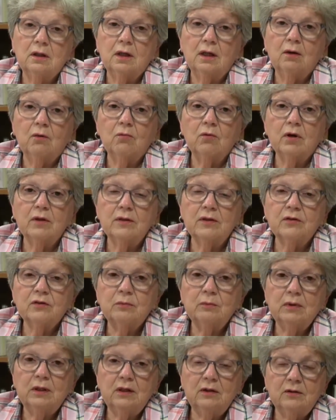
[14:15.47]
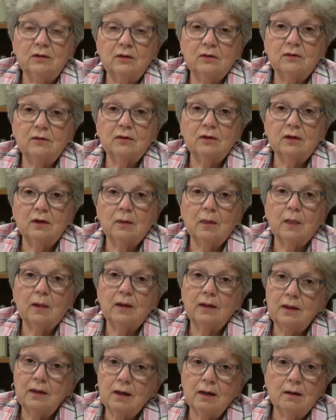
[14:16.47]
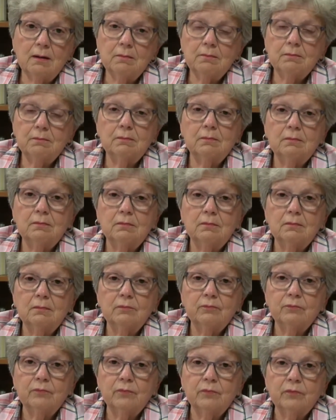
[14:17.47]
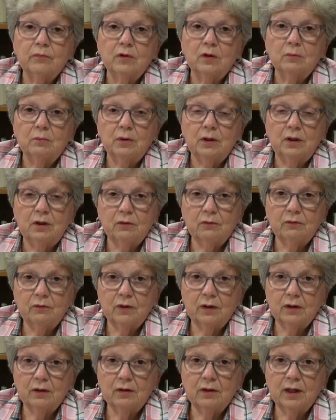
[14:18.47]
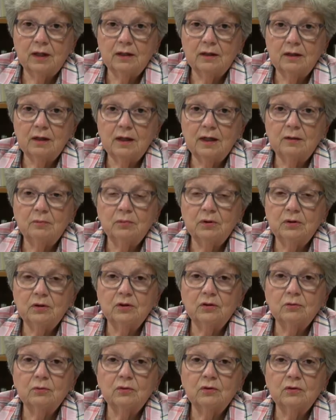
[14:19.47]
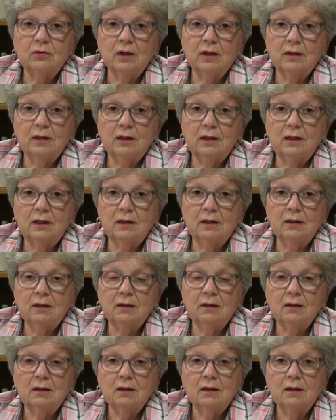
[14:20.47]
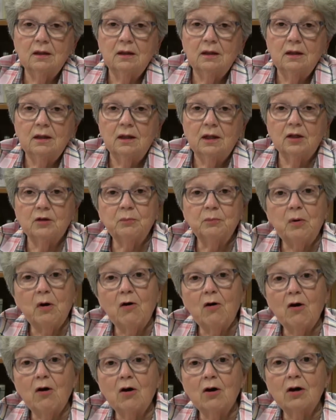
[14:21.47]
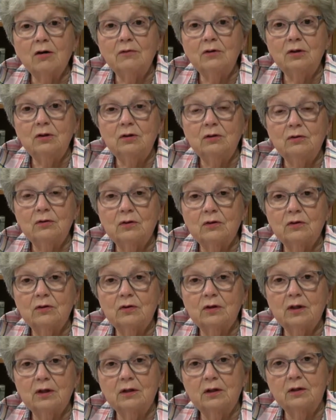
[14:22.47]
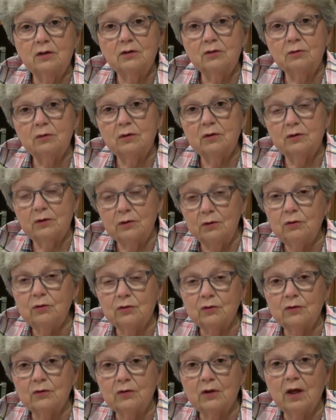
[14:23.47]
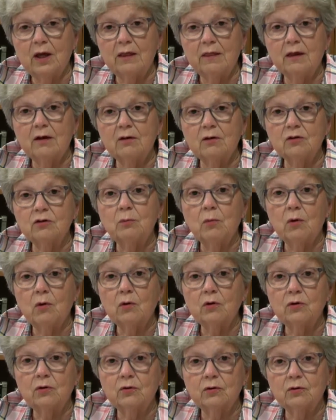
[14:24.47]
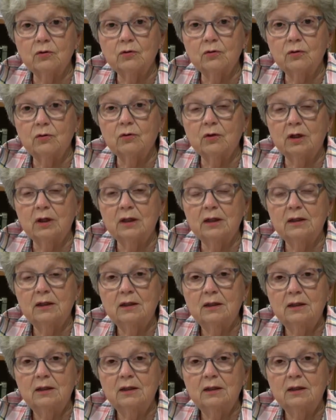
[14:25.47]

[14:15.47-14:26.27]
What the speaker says: And what this means is that, yeah, Peter failed that night, but this was not the end. As Paul Harvey used to say, there is more to the story.